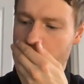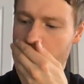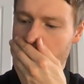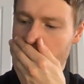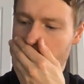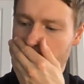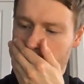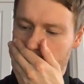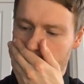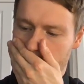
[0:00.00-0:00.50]

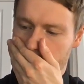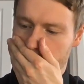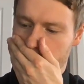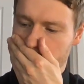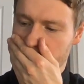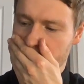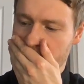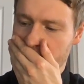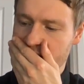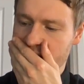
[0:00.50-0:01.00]
In
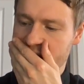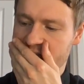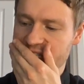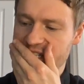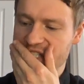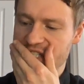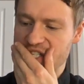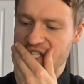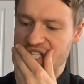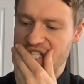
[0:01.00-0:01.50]

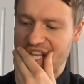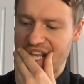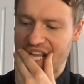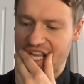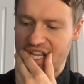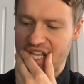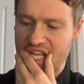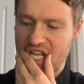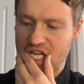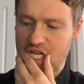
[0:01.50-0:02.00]
addition to
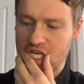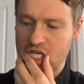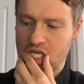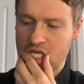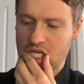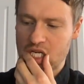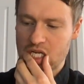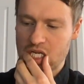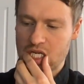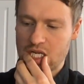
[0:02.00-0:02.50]
that,
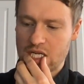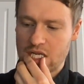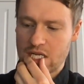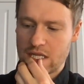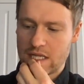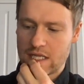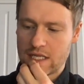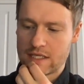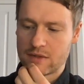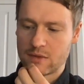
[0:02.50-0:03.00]
then,
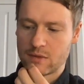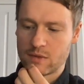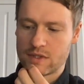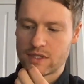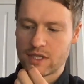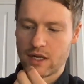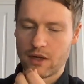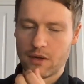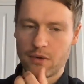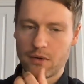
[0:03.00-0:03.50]
there's
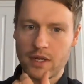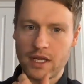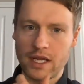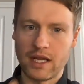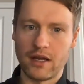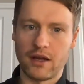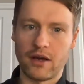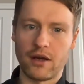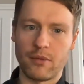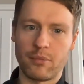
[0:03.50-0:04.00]
also
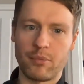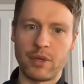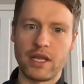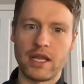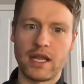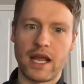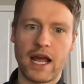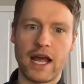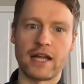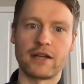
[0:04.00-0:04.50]

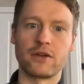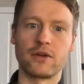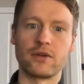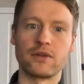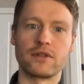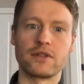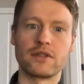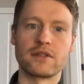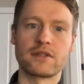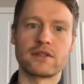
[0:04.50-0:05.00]
ERP
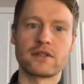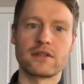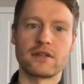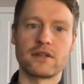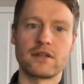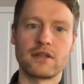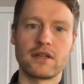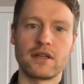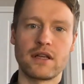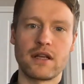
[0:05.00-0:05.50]
add-ons
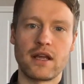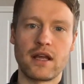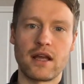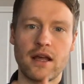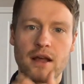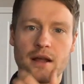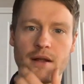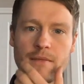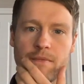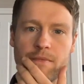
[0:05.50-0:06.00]

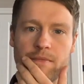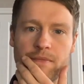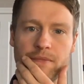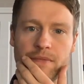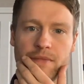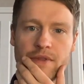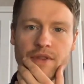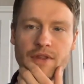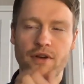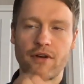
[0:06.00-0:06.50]

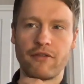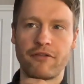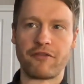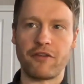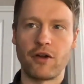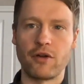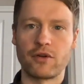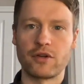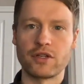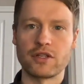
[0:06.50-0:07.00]
that
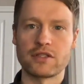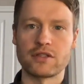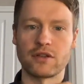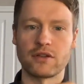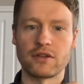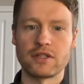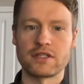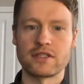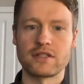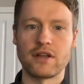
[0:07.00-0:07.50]
focus
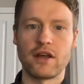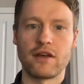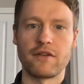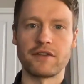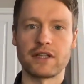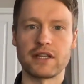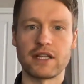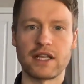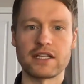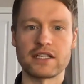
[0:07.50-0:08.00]
on
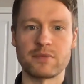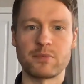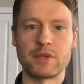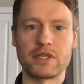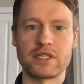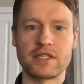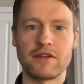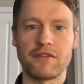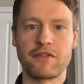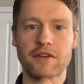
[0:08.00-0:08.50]
serving that
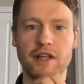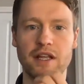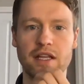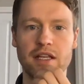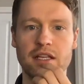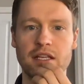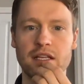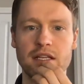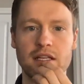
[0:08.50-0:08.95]
specific